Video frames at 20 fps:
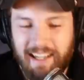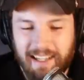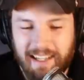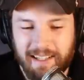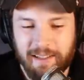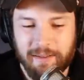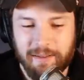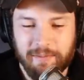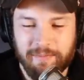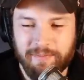
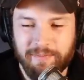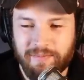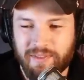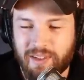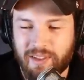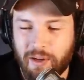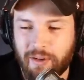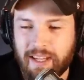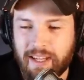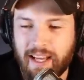Um.
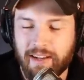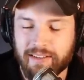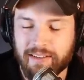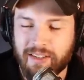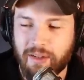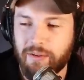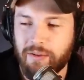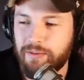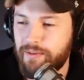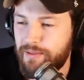So, yeah.
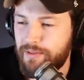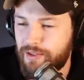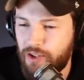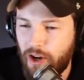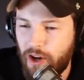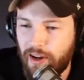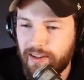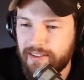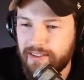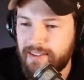So,
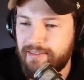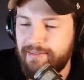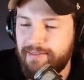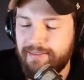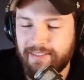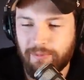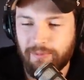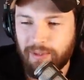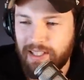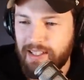John...
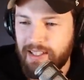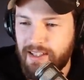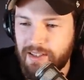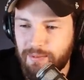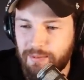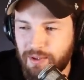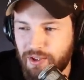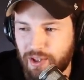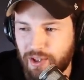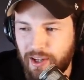We did
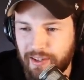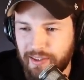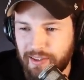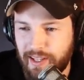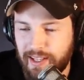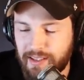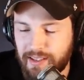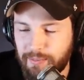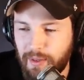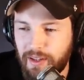this with Sean
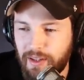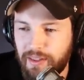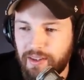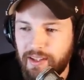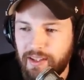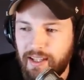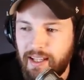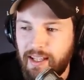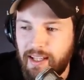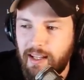last
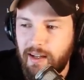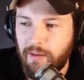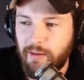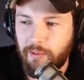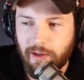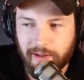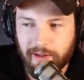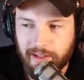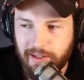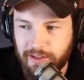month.
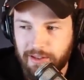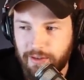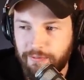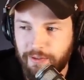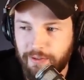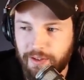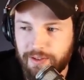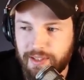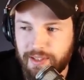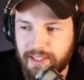What I'm going to do
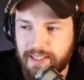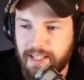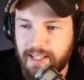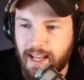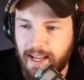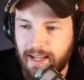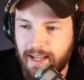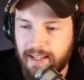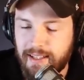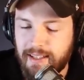for you
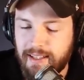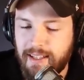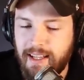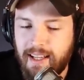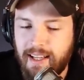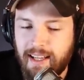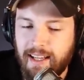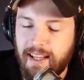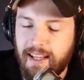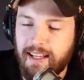today
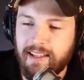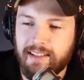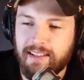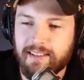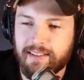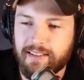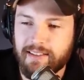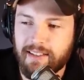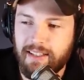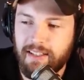
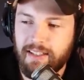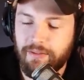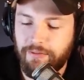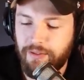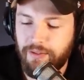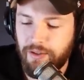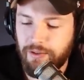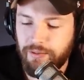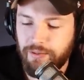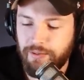is
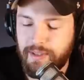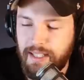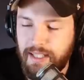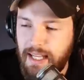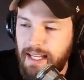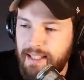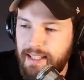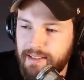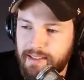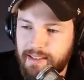if you
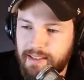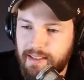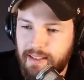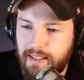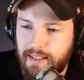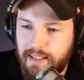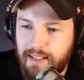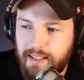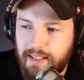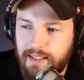get
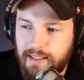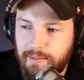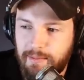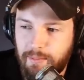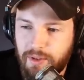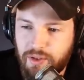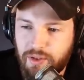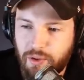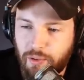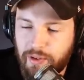
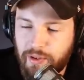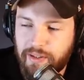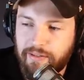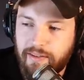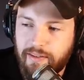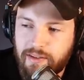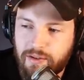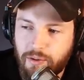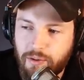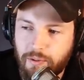majority
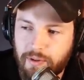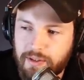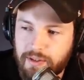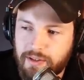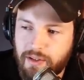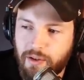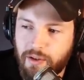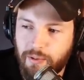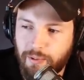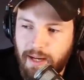of the
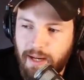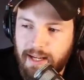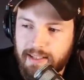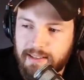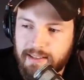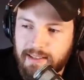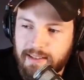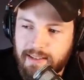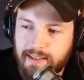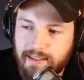stories
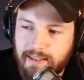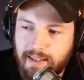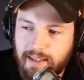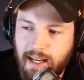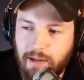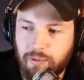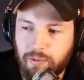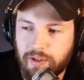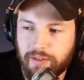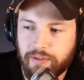correct,
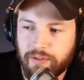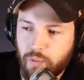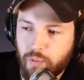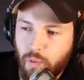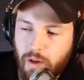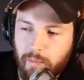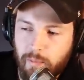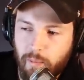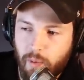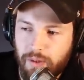I will give you
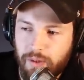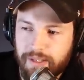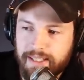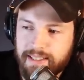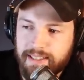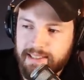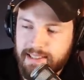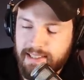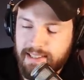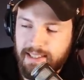one
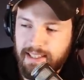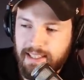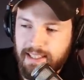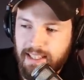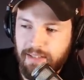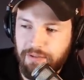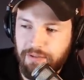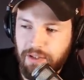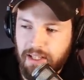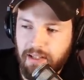point.
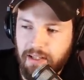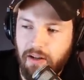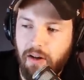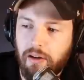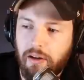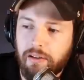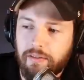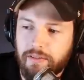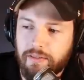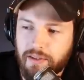If you get
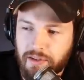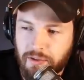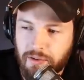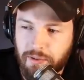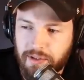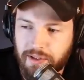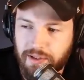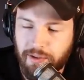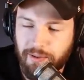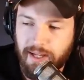all of the
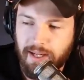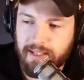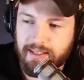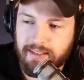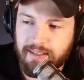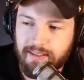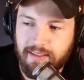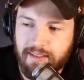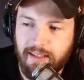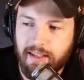stories
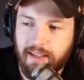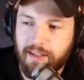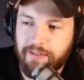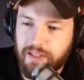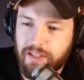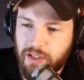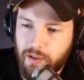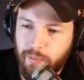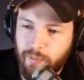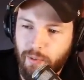correct, I'll
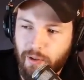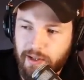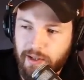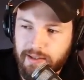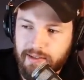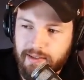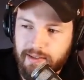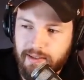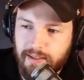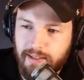give you two
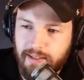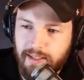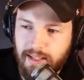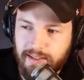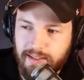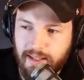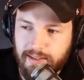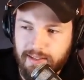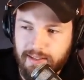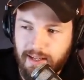points.
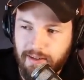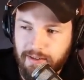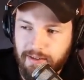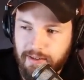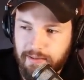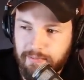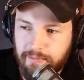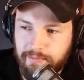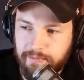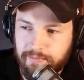How's that
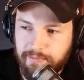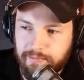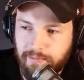sound?